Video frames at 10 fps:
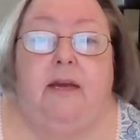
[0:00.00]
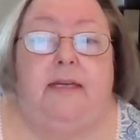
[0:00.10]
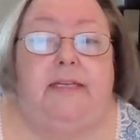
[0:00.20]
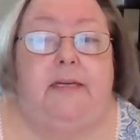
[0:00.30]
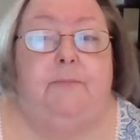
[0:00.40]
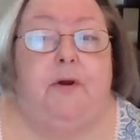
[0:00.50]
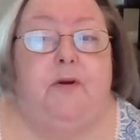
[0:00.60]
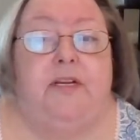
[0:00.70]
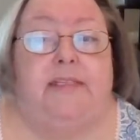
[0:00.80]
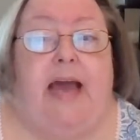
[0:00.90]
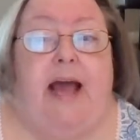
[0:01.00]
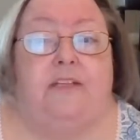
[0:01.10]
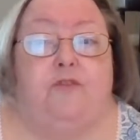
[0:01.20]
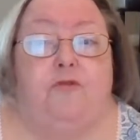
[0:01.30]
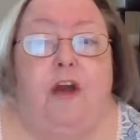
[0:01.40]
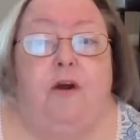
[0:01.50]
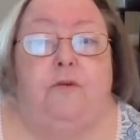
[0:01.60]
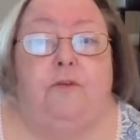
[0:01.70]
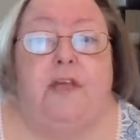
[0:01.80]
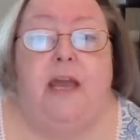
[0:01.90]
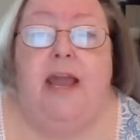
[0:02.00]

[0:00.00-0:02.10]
It didn't burn his eyes or nose,